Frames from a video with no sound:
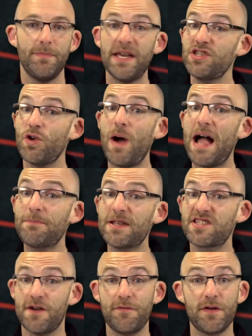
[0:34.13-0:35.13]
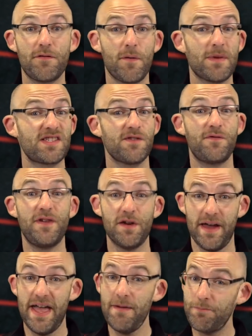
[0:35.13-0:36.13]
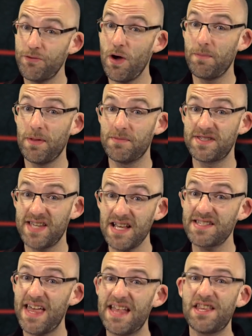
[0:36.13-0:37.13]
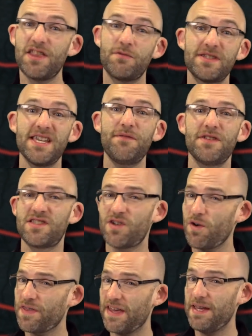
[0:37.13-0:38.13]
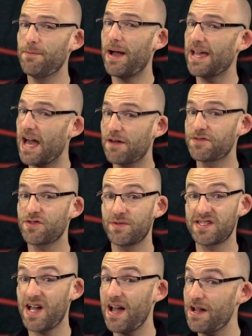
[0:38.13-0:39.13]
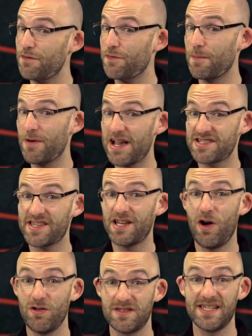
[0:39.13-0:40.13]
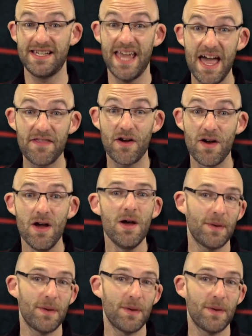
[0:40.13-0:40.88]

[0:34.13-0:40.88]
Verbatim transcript: Big Show had been suffering from a severe hip problem since then, and there was even talk that he might have to retire from wrestling altogether,